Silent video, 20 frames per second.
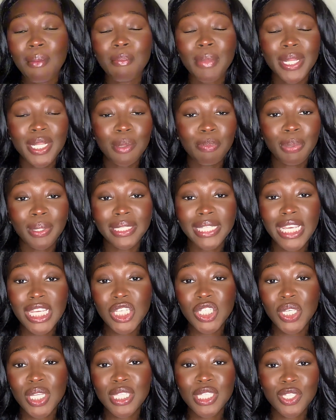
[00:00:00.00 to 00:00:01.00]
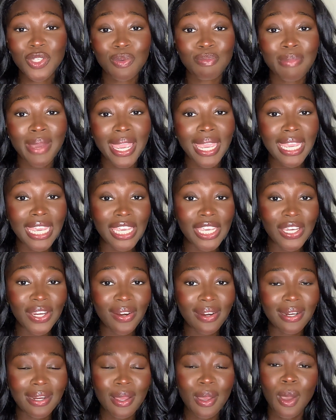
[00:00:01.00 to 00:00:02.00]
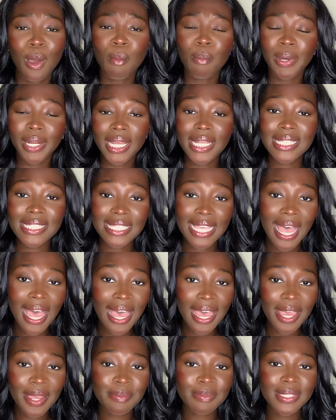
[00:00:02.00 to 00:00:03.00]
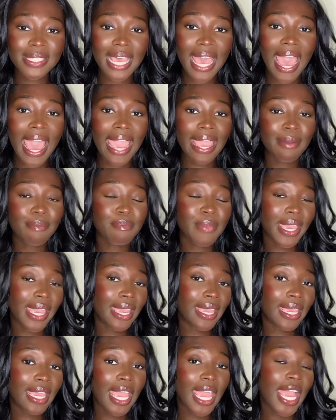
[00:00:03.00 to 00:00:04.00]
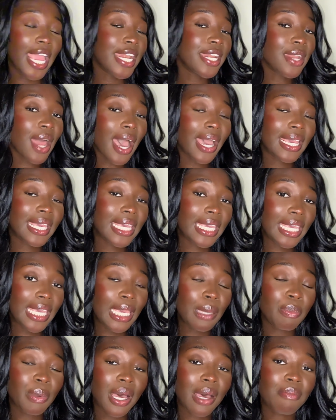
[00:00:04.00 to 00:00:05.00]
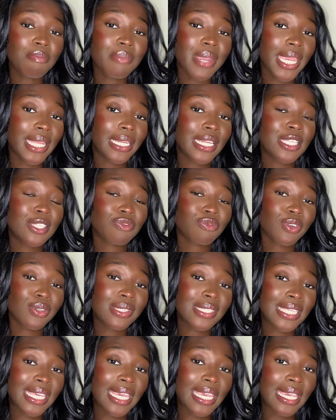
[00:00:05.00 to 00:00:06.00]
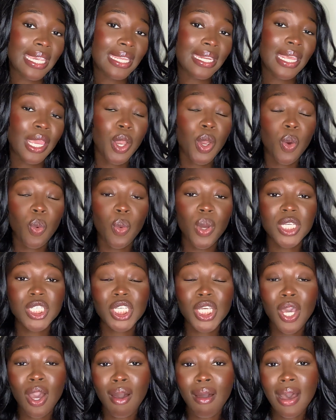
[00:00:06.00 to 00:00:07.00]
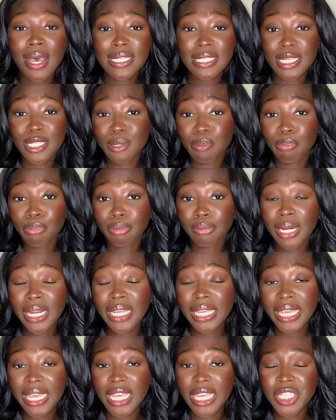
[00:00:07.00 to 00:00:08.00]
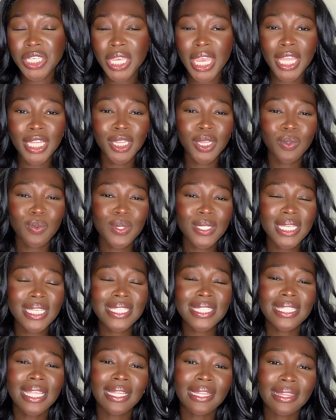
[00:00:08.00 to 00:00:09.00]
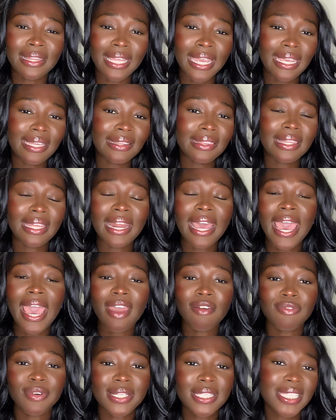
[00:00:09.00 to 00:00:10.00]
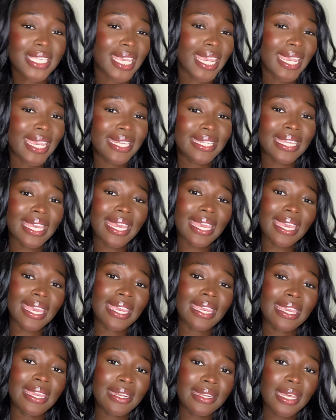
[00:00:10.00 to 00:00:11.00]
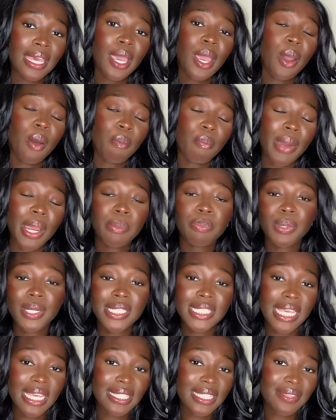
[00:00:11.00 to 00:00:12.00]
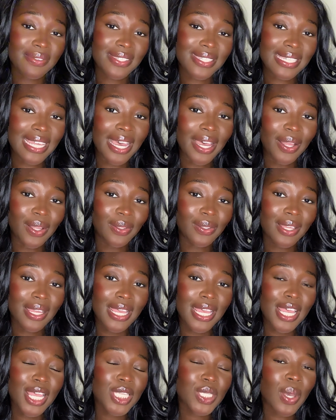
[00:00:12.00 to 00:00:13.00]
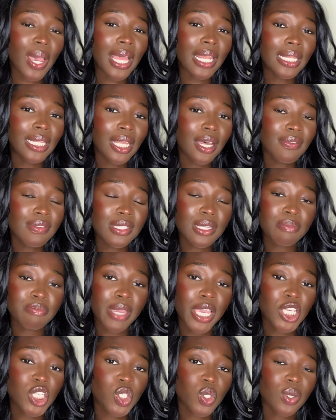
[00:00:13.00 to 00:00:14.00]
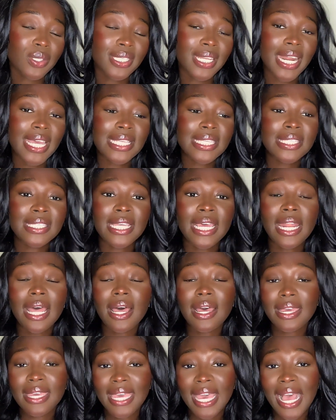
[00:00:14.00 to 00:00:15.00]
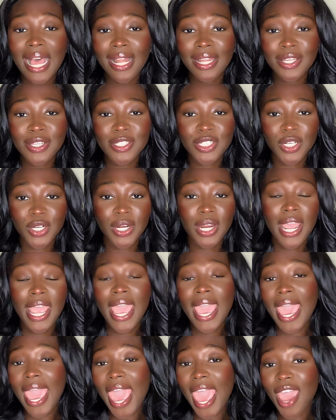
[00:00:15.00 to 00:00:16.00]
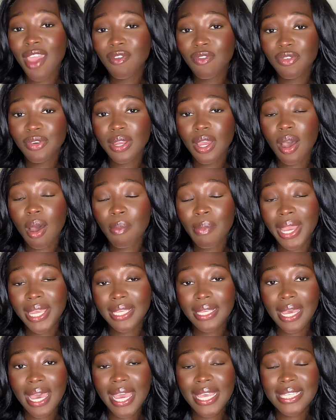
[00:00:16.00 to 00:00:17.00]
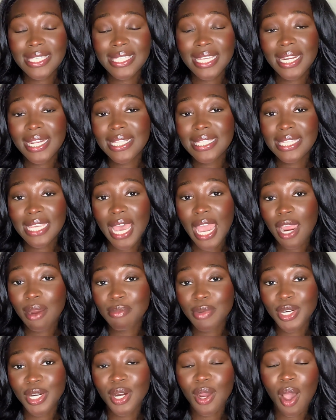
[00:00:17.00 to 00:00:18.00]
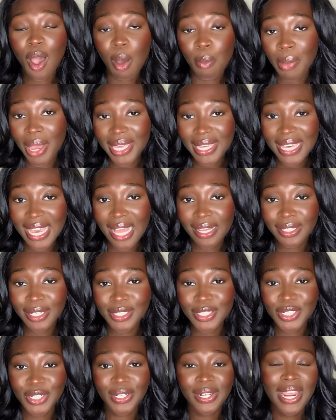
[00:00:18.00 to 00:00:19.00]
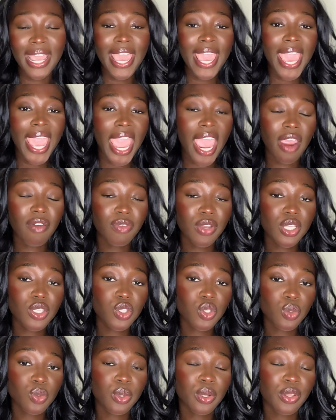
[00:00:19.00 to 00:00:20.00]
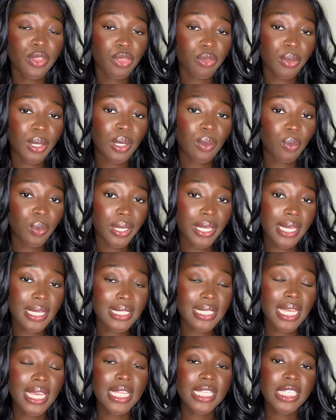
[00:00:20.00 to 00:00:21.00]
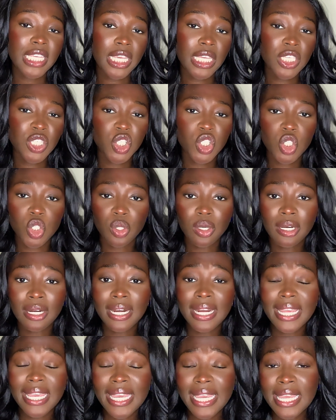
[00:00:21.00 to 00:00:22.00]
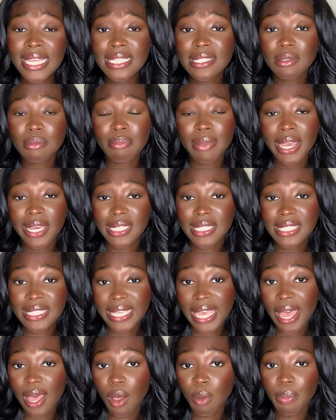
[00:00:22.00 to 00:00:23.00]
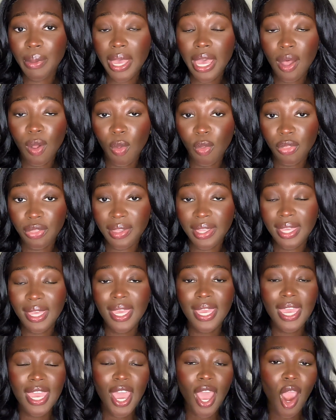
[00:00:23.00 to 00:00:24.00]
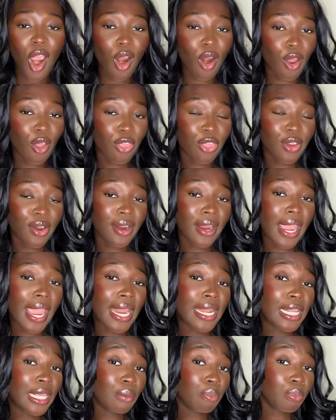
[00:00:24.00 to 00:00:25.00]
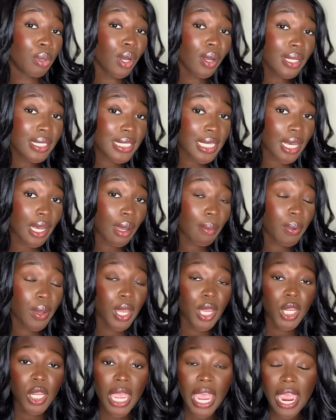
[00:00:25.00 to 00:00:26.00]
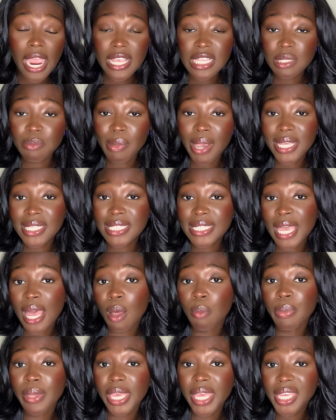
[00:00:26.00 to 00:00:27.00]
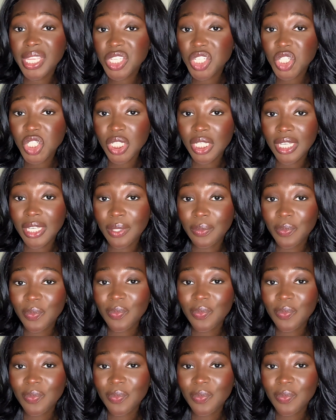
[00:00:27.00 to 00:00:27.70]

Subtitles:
manipulation to my hair. But at times I may not keep a maintenance routine, which causes breakage and loses the length that I have retained in my protective style. So I love to make sure that I set a calendar I set a timer on my calendar every 2 to 3 weeks to ensure, is my scalp healthy? Are there any buildup? Is my scalp itchy?